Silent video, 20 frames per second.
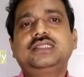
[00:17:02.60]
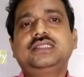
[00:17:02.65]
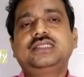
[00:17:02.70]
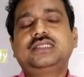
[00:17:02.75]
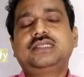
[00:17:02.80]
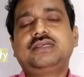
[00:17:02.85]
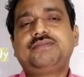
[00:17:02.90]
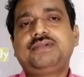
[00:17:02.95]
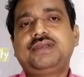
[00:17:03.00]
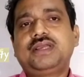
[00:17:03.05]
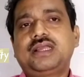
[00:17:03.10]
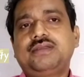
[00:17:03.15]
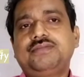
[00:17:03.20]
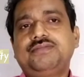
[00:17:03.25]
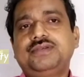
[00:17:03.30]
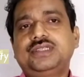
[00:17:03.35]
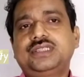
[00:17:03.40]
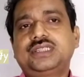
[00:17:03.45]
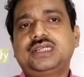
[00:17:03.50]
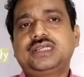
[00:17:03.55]
these epical
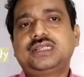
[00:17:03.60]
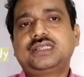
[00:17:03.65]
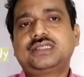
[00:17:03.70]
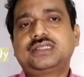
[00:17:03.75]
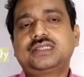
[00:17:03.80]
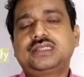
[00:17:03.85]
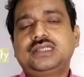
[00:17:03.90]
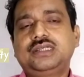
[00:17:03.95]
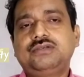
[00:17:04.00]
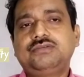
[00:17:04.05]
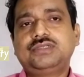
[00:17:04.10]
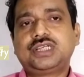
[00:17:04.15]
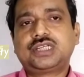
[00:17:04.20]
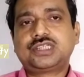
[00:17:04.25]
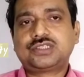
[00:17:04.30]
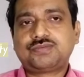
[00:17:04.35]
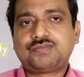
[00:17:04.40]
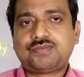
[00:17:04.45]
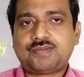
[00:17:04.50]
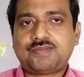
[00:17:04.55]
features, you
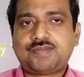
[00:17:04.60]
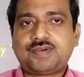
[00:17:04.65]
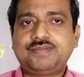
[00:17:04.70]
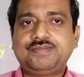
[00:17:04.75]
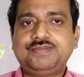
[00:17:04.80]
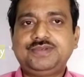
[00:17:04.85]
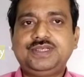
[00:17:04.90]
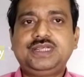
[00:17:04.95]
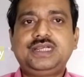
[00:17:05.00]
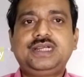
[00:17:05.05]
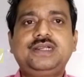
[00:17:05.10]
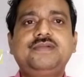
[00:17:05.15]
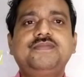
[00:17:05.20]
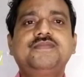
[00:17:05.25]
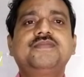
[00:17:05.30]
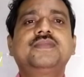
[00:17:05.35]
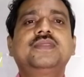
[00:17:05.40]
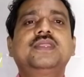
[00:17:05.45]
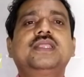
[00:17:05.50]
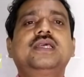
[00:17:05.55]
just pop up here,
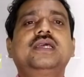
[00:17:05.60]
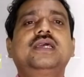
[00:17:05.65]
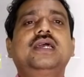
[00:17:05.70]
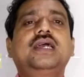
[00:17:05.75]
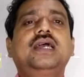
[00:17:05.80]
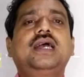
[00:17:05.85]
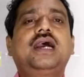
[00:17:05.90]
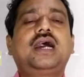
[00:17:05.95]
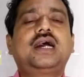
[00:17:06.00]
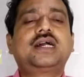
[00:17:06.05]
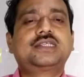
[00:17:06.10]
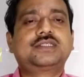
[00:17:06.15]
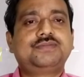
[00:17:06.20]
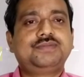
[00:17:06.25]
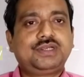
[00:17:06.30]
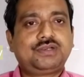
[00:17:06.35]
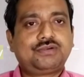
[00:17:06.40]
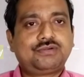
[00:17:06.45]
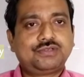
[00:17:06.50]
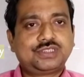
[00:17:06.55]
ask
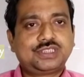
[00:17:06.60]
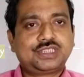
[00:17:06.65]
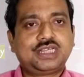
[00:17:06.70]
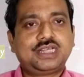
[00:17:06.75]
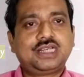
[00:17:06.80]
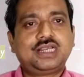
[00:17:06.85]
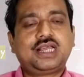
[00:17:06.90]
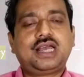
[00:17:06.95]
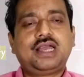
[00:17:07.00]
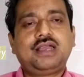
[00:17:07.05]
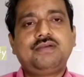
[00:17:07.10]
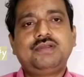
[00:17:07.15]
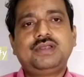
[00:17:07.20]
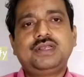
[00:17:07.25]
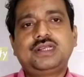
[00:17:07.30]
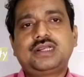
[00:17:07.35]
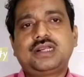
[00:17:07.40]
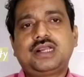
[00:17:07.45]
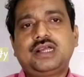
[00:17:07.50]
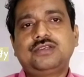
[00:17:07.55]
me a question, I will
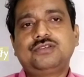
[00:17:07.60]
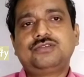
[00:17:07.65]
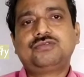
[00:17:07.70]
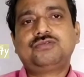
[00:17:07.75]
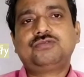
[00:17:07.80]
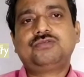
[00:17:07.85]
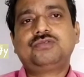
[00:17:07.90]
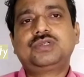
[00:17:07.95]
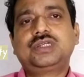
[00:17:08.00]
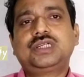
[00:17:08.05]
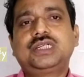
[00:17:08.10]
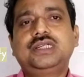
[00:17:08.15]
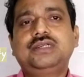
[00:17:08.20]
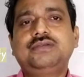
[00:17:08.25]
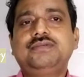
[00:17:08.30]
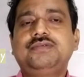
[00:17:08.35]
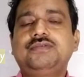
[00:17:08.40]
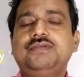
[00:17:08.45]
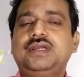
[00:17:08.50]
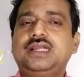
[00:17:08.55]
try to
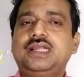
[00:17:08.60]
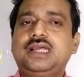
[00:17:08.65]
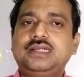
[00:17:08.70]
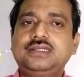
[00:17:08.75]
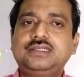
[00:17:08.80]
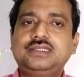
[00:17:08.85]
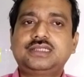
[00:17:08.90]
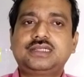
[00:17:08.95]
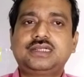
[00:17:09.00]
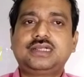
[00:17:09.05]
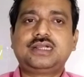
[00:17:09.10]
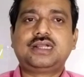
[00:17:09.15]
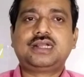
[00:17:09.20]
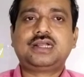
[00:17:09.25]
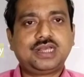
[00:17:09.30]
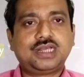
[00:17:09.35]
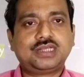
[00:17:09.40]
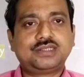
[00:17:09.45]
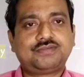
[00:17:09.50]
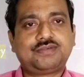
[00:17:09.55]
give you an answer
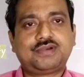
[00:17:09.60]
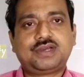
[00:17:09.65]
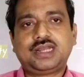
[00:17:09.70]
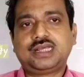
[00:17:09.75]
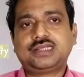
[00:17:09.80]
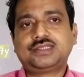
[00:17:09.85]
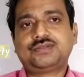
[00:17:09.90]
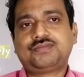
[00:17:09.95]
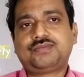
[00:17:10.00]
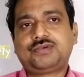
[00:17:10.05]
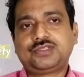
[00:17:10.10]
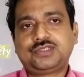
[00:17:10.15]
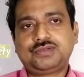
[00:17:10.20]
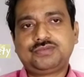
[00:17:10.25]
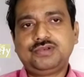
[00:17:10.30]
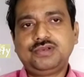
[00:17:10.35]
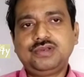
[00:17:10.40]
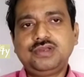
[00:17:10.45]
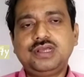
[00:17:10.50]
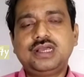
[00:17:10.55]
as far as
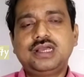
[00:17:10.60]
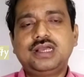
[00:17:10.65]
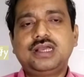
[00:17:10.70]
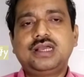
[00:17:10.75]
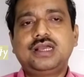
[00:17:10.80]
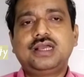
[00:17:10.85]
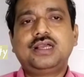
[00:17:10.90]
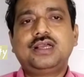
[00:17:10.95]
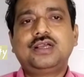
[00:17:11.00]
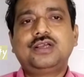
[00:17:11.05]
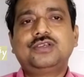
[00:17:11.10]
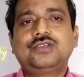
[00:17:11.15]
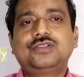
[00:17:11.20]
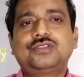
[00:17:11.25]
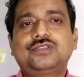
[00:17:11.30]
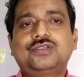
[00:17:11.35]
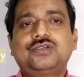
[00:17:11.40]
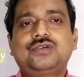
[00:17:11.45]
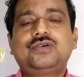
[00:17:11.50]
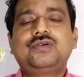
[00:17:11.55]
possible.
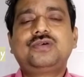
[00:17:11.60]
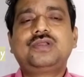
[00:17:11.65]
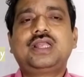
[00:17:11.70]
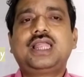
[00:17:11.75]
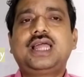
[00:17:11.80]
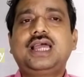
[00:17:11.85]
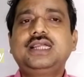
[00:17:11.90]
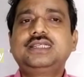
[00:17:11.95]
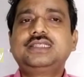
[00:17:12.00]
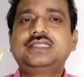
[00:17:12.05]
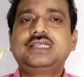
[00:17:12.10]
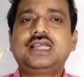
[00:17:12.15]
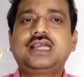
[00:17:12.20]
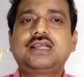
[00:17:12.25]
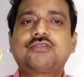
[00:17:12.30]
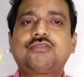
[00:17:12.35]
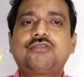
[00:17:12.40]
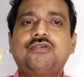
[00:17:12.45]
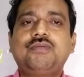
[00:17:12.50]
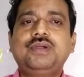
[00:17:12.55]
So like,
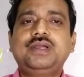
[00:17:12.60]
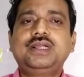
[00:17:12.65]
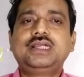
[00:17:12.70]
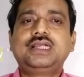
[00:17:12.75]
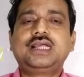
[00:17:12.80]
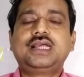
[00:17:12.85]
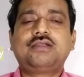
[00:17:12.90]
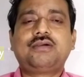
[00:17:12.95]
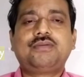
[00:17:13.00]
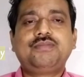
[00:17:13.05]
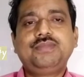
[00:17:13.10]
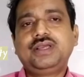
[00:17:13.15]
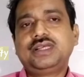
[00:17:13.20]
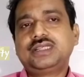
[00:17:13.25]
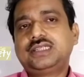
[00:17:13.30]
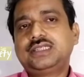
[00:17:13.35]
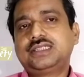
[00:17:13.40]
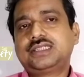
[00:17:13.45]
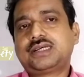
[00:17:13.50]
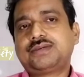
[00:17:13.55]
share, comment and
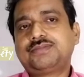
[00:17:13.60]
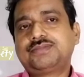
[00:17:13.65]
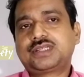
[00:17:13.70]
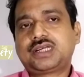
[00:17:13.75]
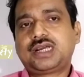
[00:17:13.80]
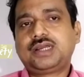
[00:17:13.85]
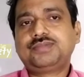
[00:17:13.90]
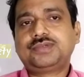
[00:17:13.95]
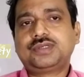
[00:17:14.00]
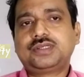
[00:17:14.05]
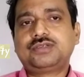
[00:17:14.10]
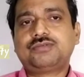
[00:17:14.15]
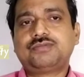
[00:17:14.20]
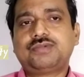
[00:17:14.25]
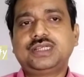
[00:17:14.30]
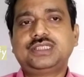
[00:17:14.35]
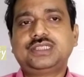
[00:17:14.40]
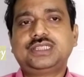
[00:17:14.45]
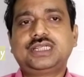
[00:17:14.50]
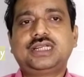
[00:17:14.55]
obviously subscribe to
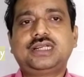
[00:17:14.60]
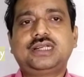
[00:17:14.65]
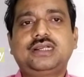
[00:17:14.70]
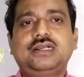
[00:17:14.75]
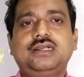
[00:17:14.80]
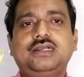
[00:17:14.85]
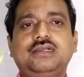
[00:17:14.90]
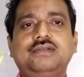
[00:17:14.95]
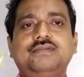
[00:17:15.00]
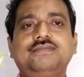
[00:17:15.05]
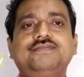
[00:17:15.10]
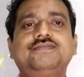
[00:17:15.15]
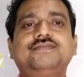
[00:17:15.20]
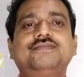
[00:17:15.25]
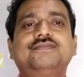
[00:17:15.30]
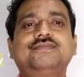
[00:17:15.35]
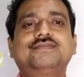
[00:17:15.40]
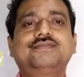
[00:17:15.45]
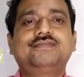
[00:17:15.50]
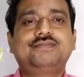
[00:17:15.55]
my channel.
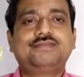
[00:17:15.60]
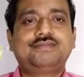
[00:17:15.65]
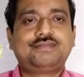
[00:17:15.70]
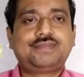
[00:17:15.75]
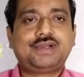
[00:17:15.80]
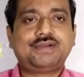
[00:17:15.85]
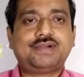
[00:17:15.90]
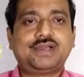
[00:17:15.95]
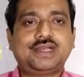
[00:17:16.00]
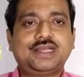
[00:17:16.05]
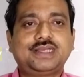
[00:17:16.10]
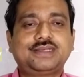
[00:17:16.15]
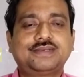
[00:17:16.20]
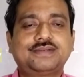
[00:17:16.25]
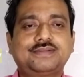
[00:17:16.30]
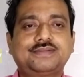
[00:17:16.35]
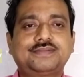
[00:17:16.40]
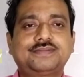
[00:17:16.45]
Bye bye.